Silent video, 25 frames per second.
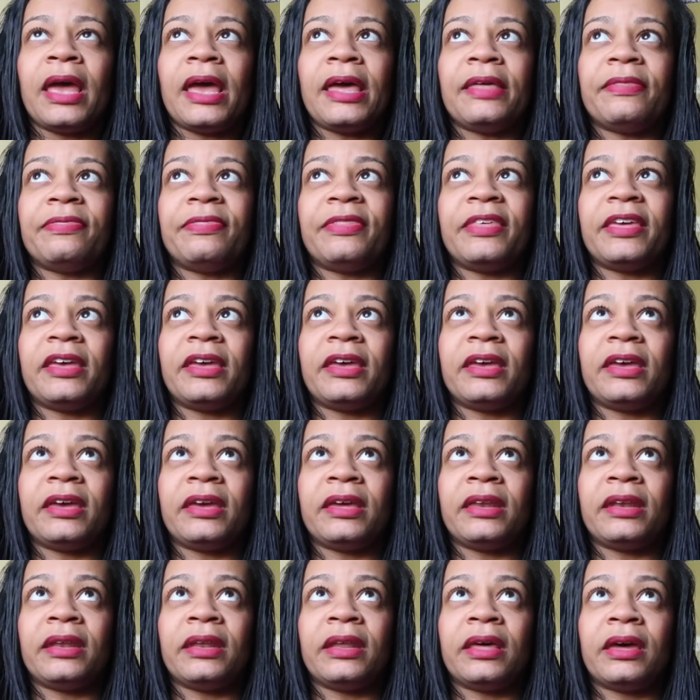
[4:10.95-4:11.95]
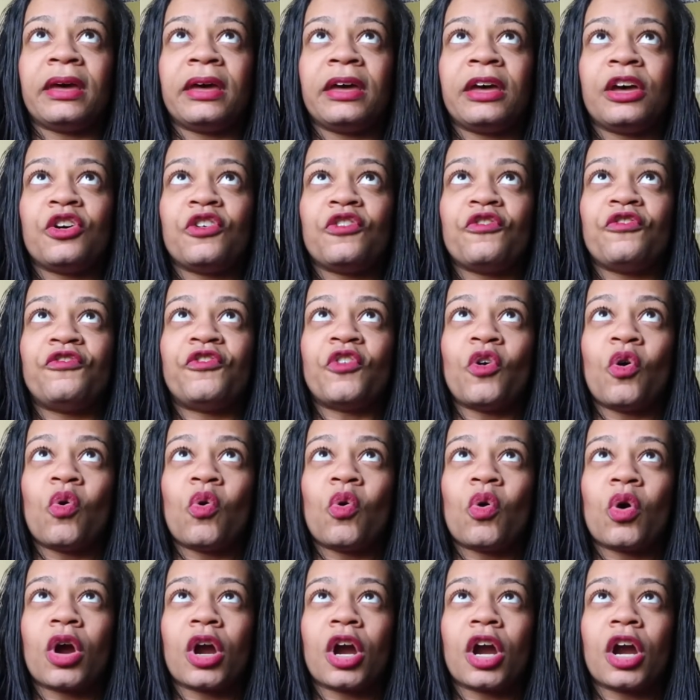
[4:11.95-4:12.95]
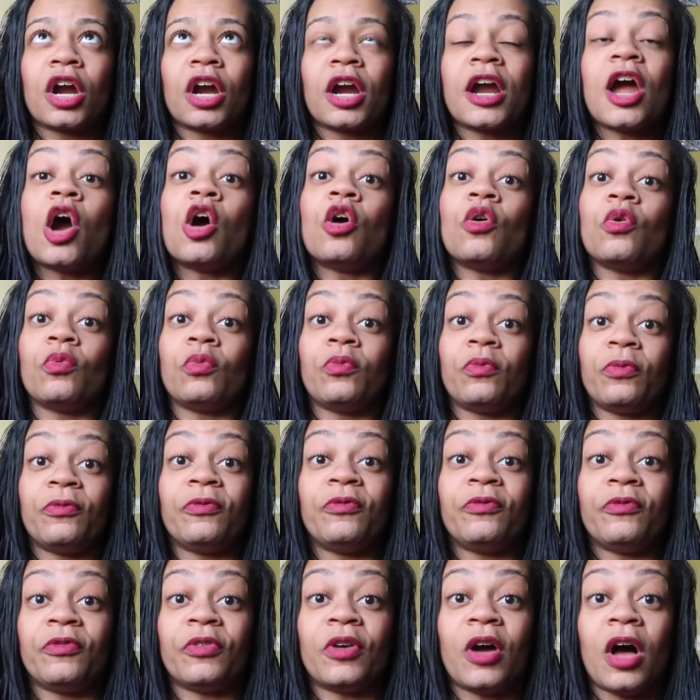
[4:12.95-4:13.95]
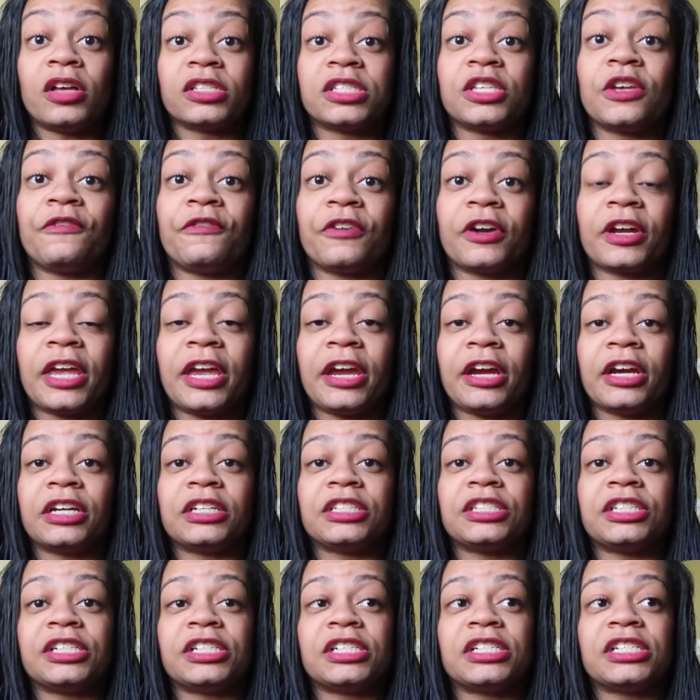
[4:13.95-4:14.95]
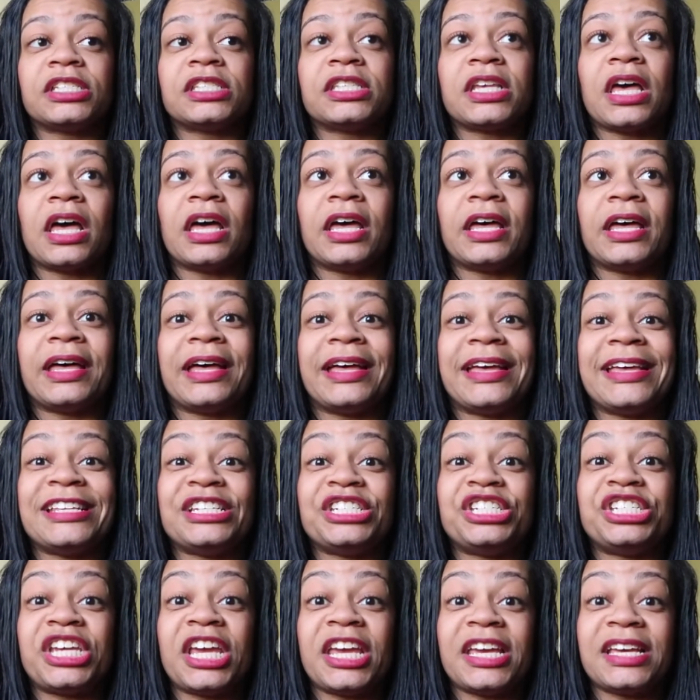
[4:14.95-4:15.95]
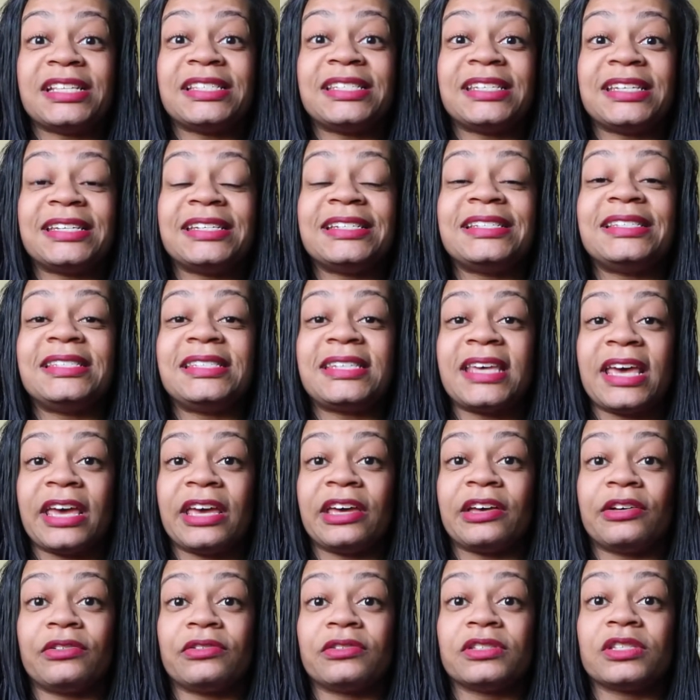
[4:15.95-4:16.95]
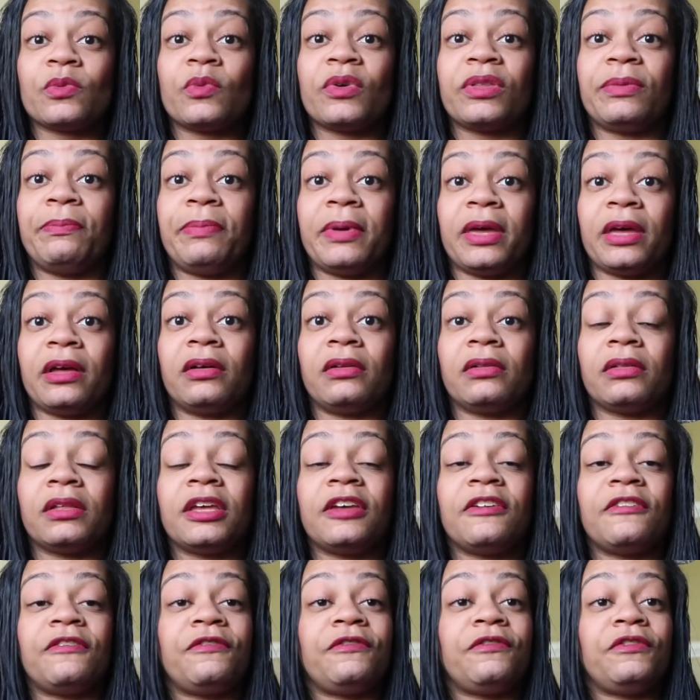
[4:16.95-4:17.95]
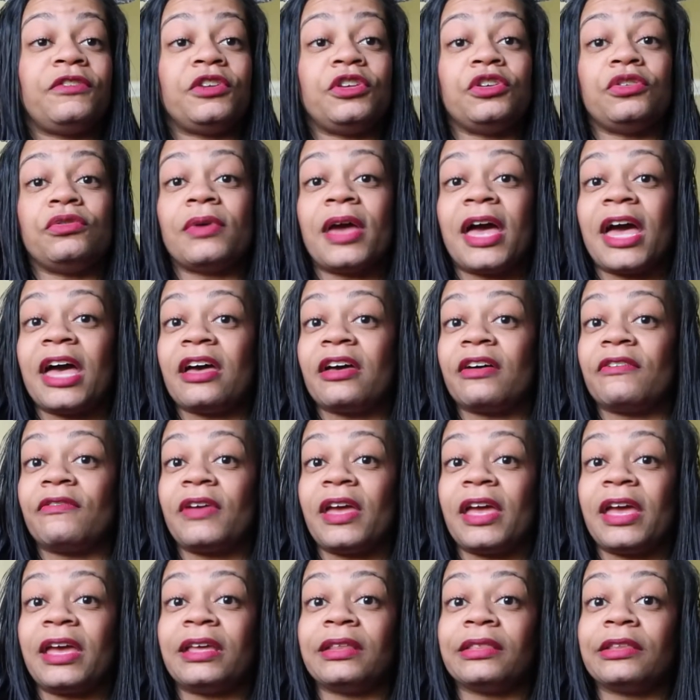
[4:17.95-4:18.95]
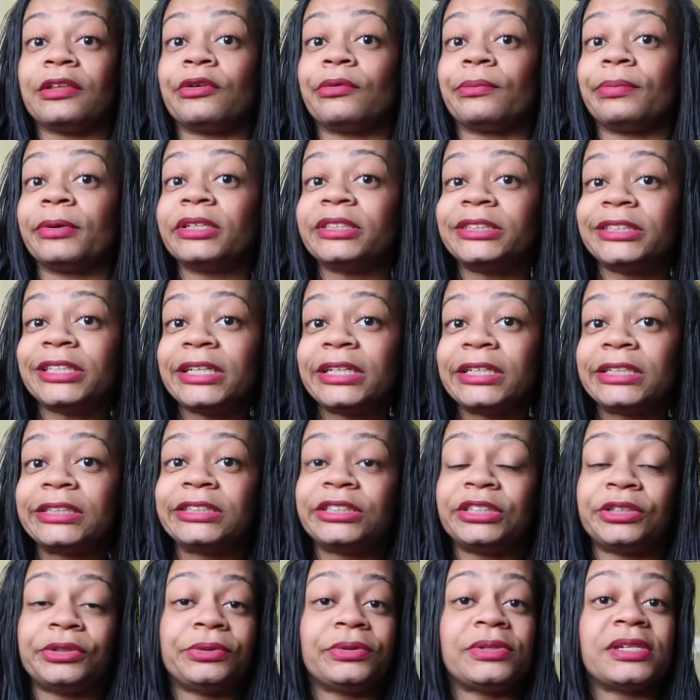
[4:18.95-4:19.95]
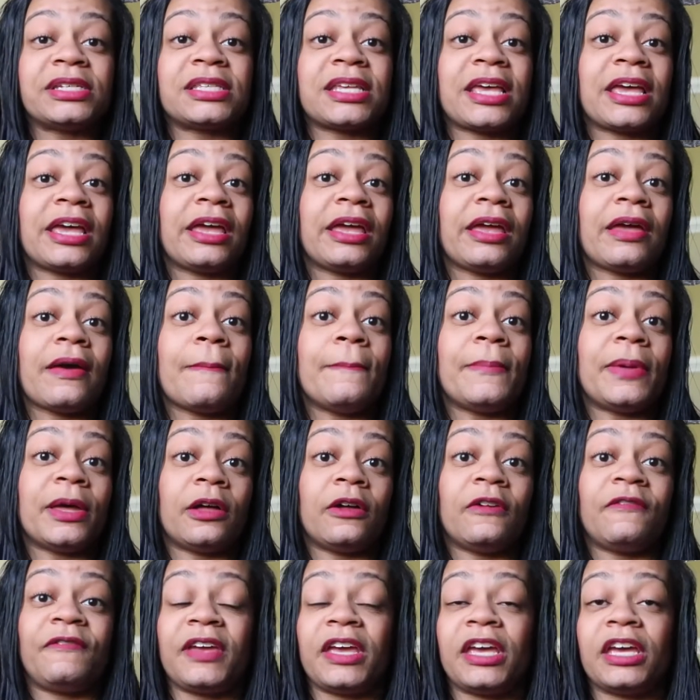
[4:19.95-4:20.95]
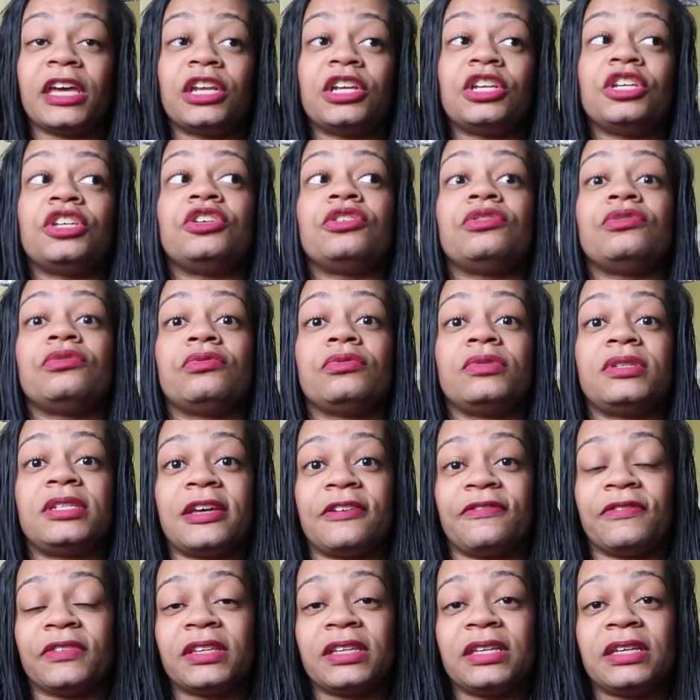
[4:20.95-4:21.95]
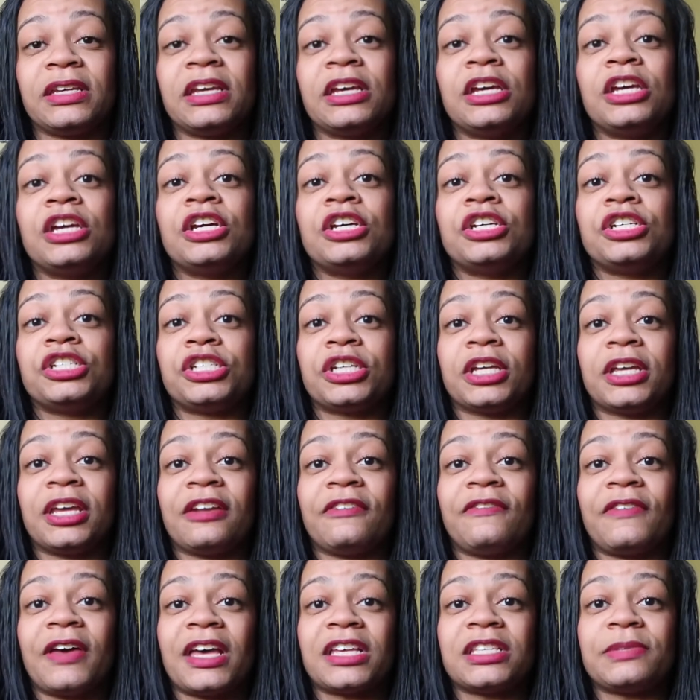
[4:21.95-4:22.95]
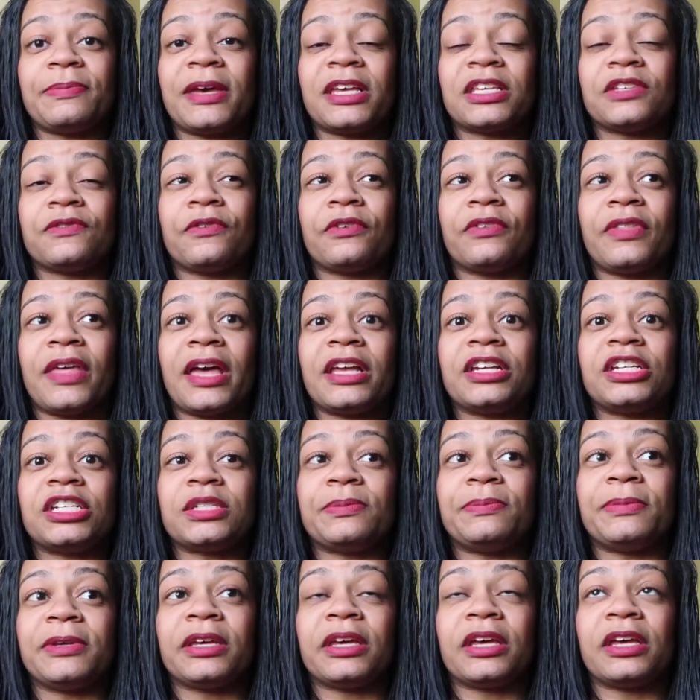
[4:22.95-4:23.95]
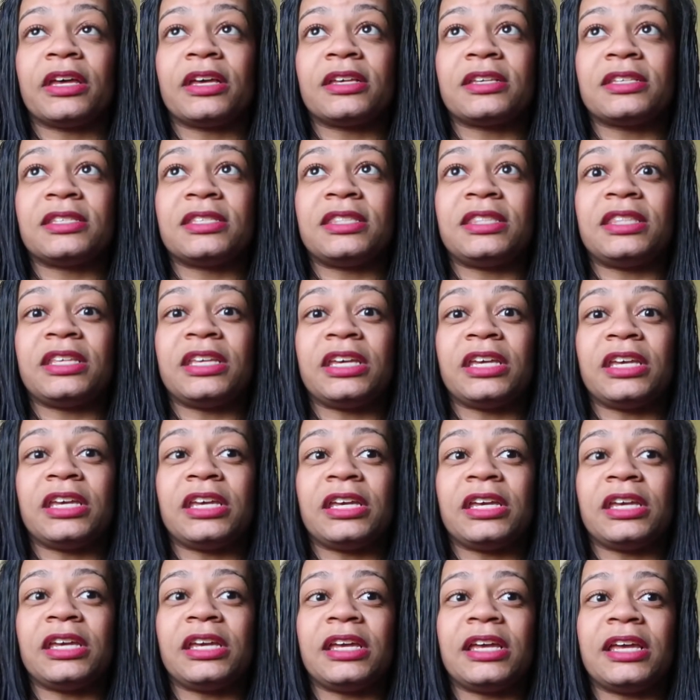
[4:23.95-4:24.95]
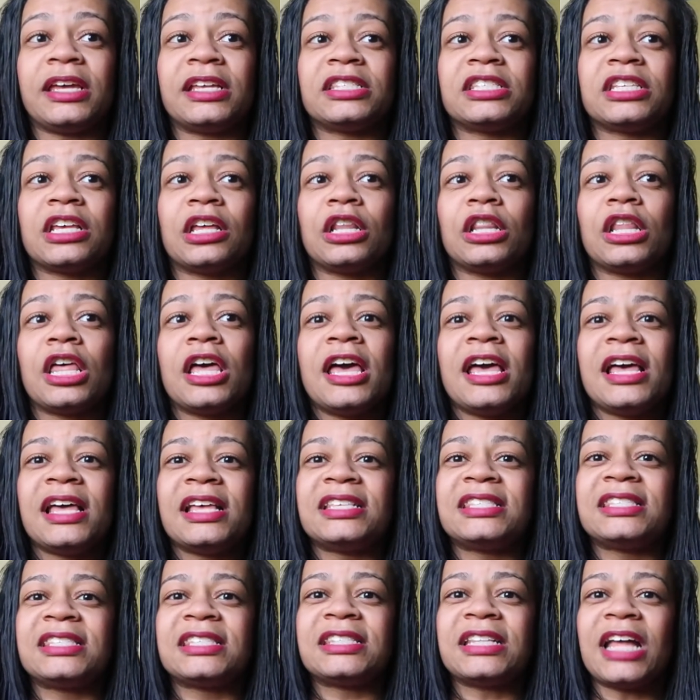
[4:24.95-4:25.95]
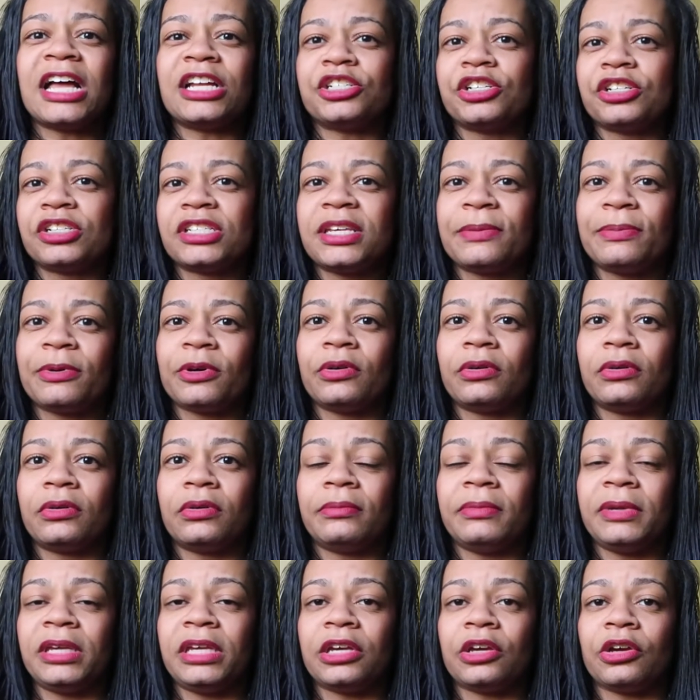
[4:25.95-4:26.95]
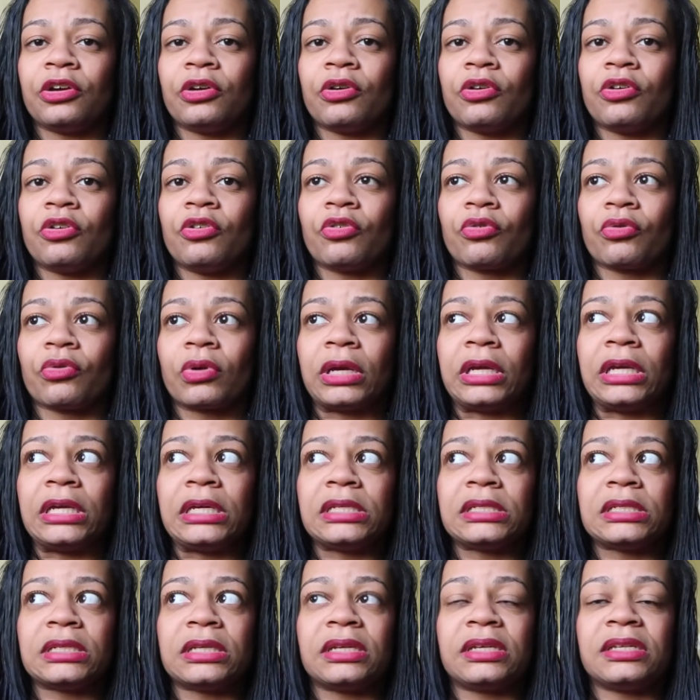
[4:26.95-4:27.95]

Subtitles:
And then also for characters, Enchanted Tales with Belle. If you have a little princess who is a Belle fan, you definitely should get a fast pass for that, just because it's not your typical meet and greet.